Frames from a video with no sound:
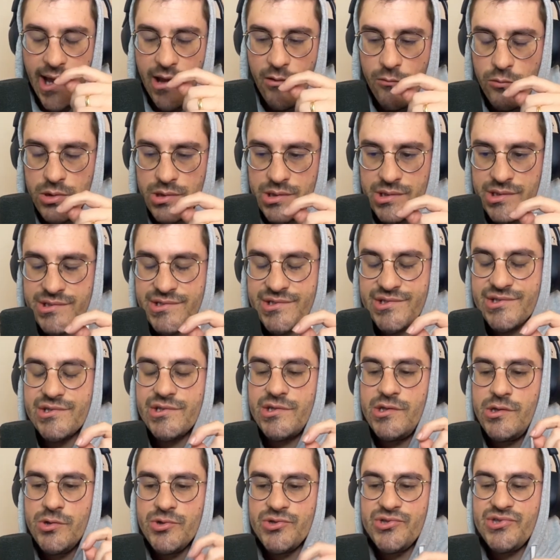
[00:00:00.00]
was
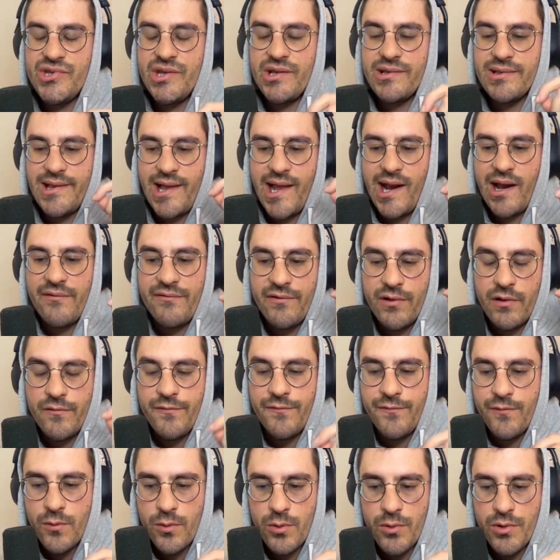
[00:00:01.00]
using Laravel
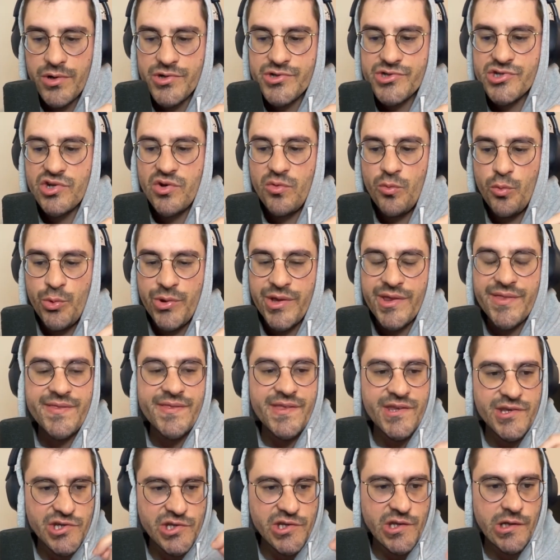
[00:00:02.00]
Forge with
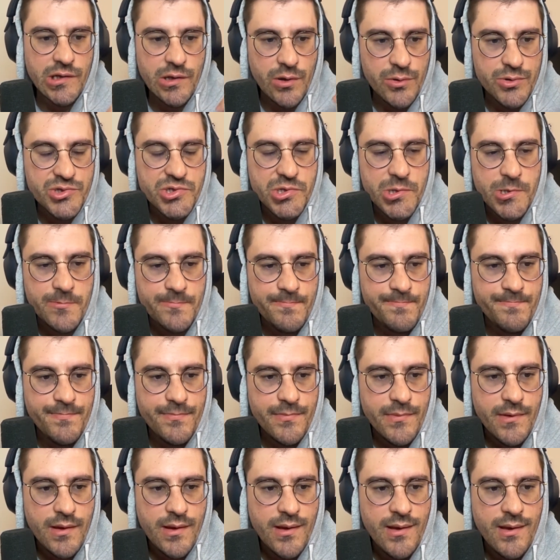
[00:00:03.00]
DigitalOcean,
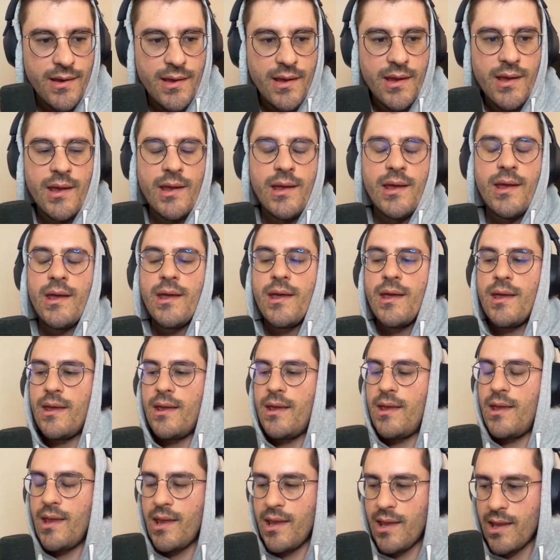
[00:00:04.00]

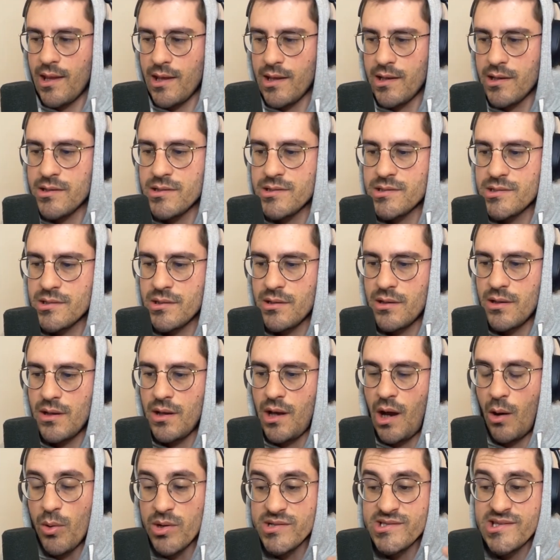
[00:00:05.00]
and
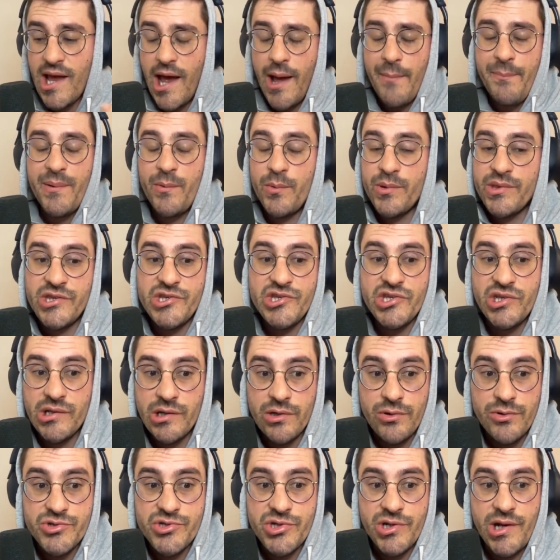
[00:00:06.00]
I was happy with
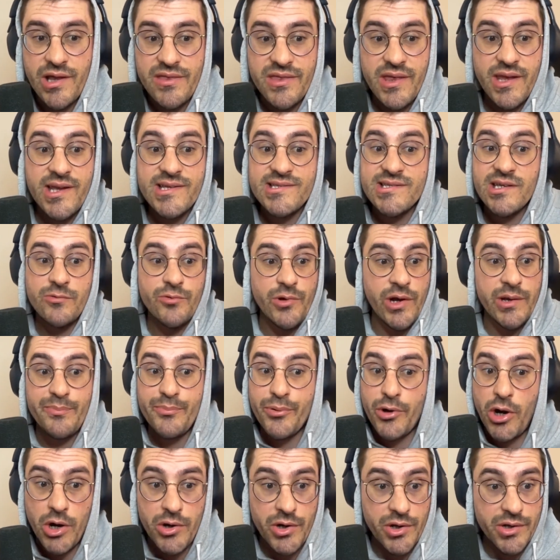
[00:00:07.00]
DigitalOcean. I think it's a great
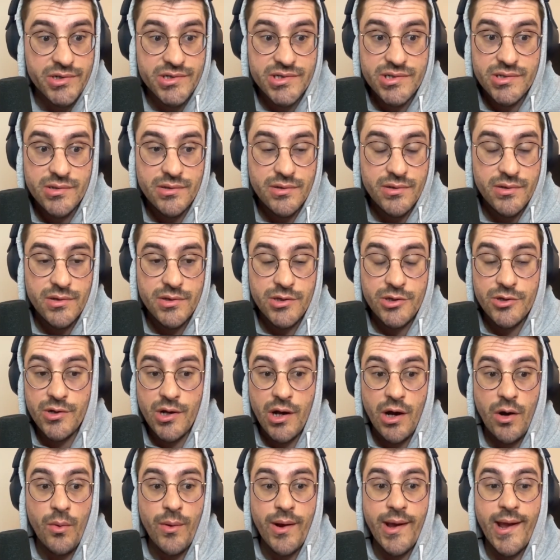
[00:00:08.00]
product. you
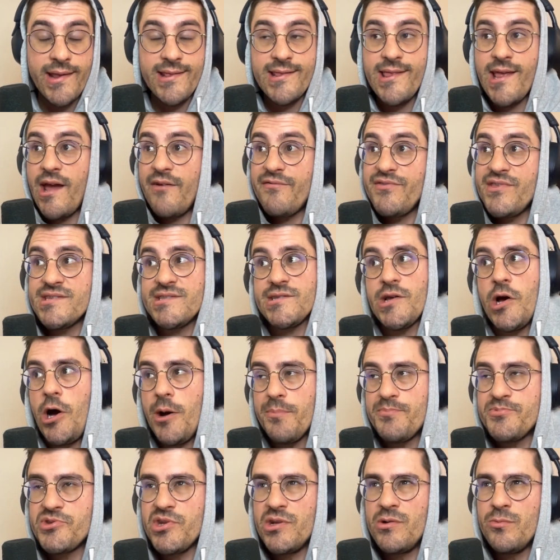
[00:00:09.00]
know, and they have this
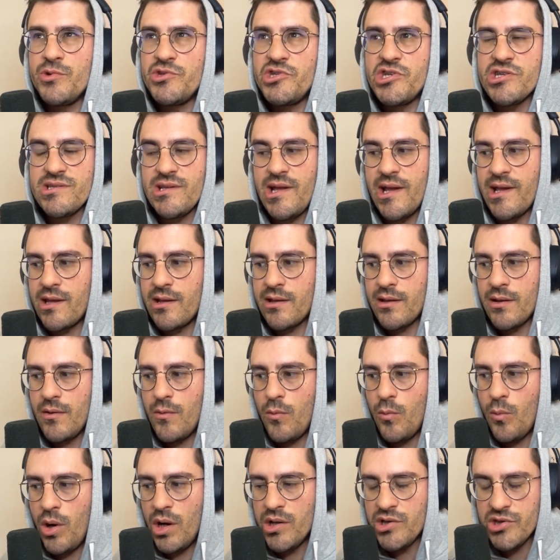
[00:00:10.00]
option which is like
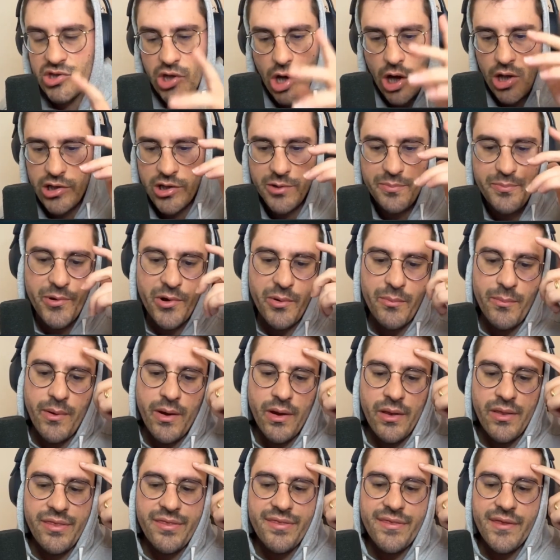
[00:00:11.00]
$1 per
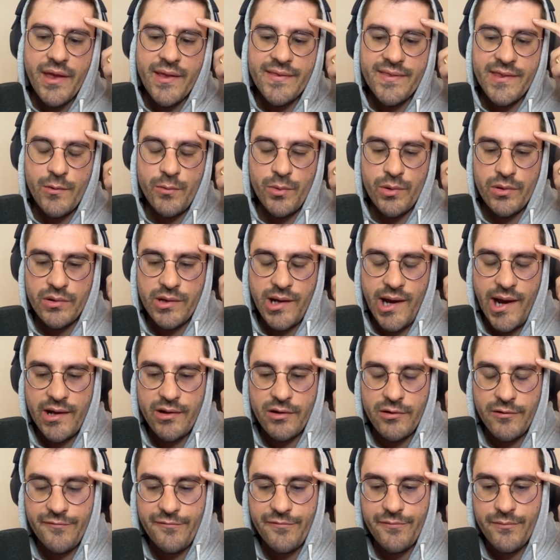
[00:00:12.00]
month, and they will
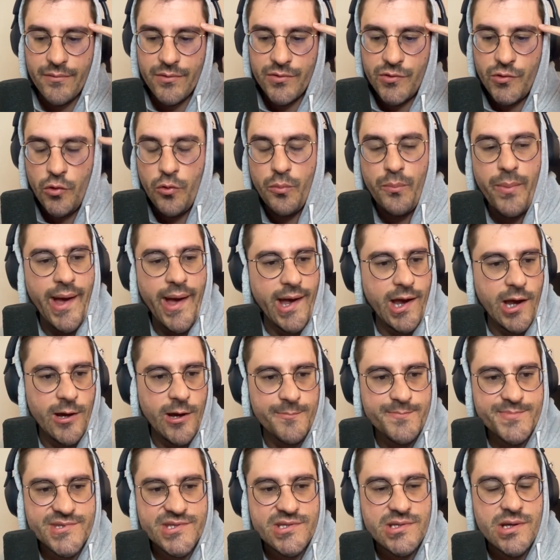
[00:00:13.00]
kind of do
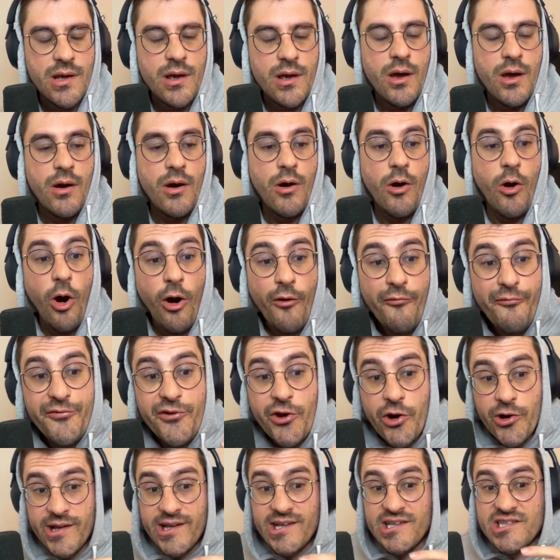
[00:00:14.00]
backups of
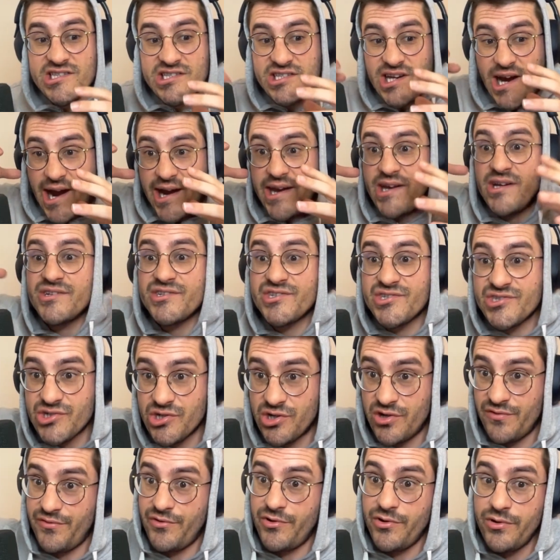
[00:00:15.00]
your entire
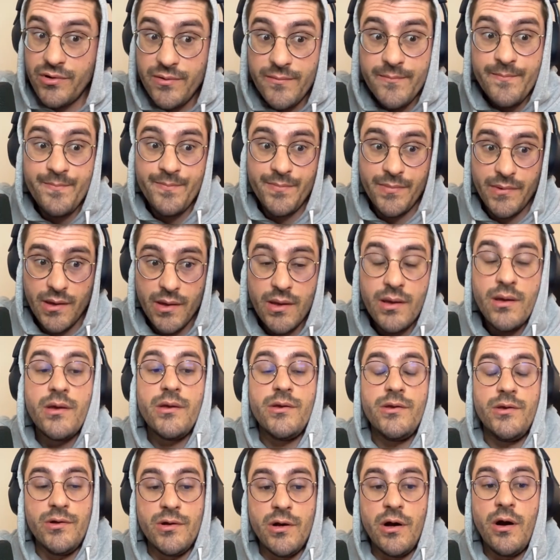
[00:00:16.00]
server.
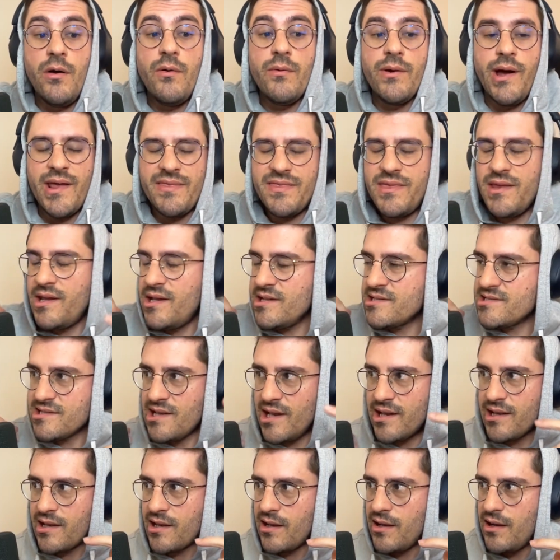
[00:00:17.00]
You know, I think it's
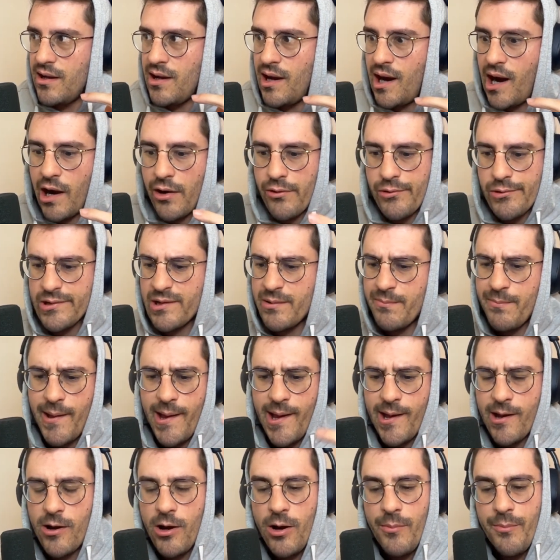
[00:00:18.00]
like a hourly
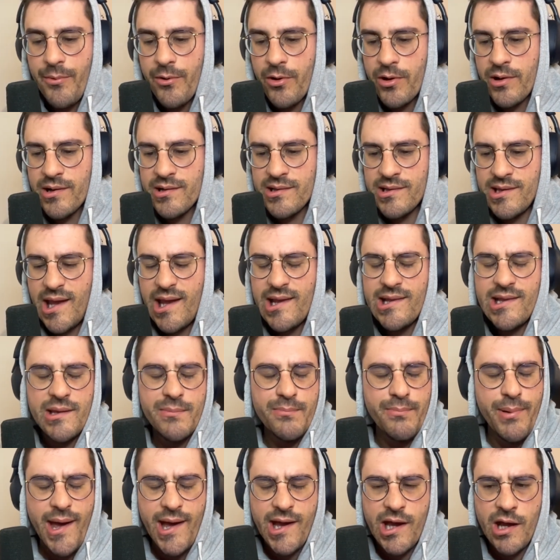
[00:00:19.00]
backup or a daily
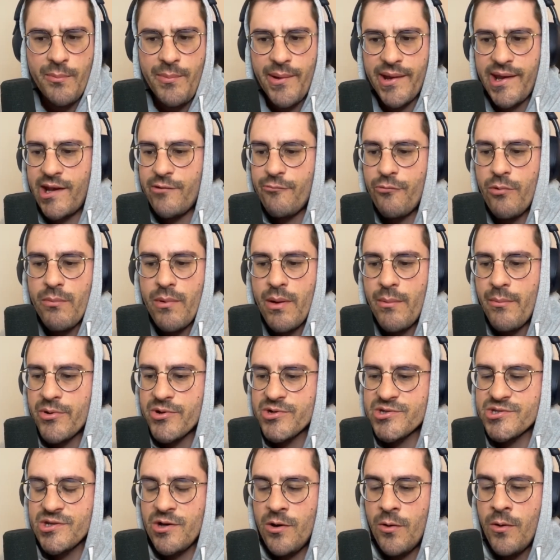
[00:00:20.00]
backup. I can't
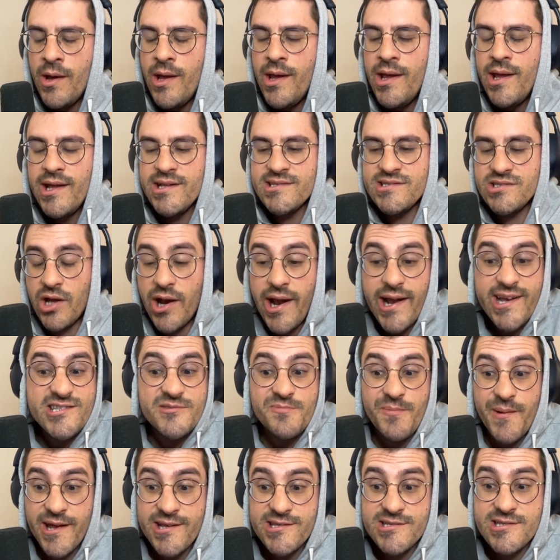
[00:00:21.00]
remember. So it's not
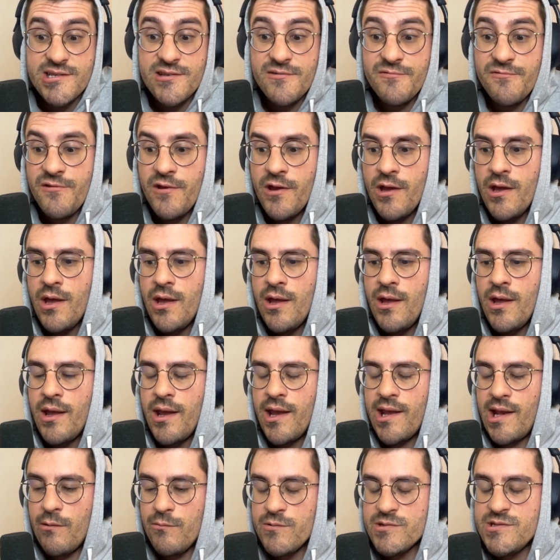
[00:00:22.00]
expensive,
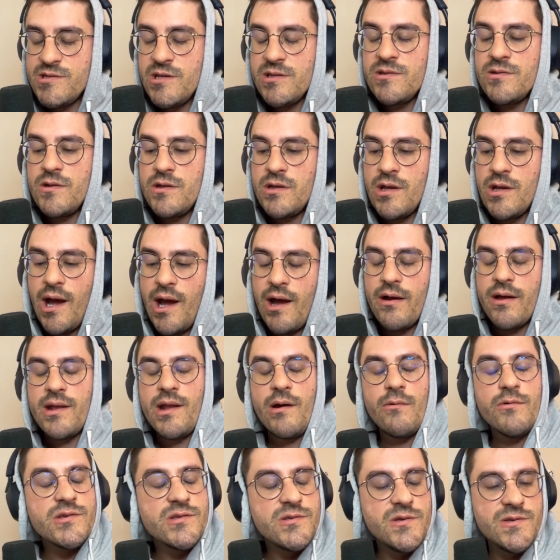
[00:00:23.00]
and I was
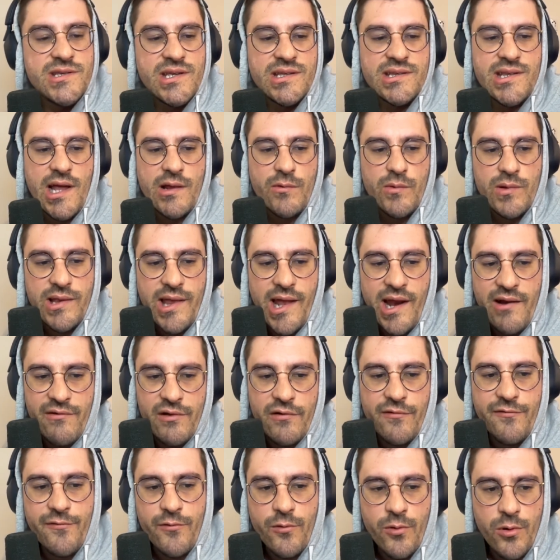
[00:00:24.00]
using that with
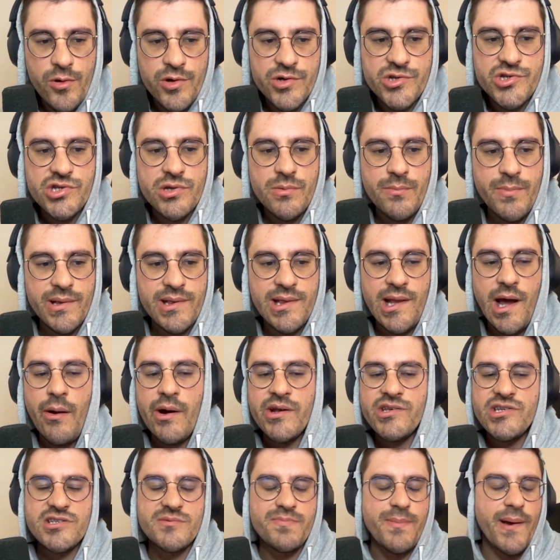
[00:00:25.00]
Laravel Forge, but now
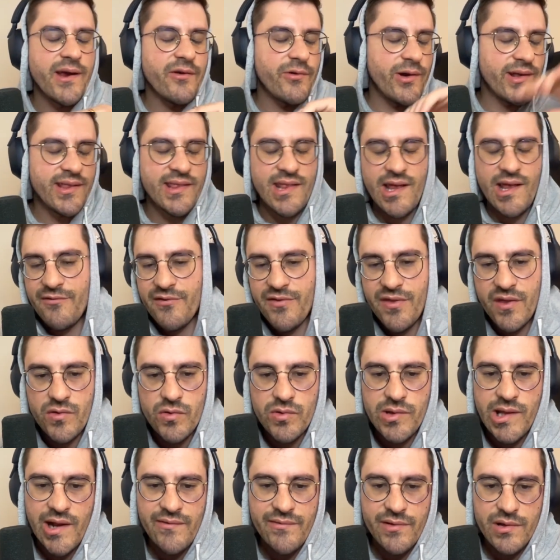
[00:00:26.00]
I just migrated everything
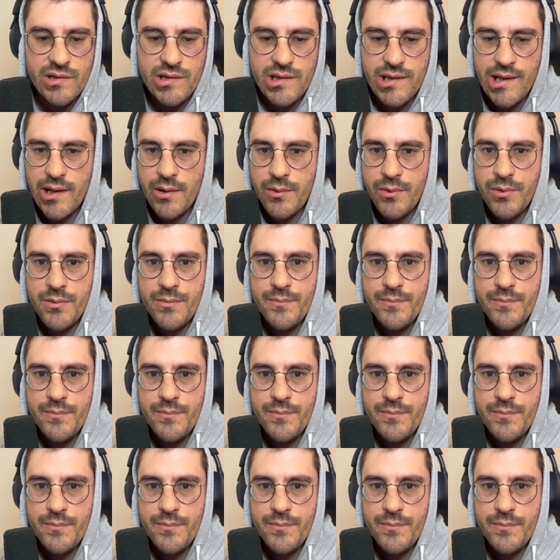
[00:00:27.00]
to Laravel Cloud.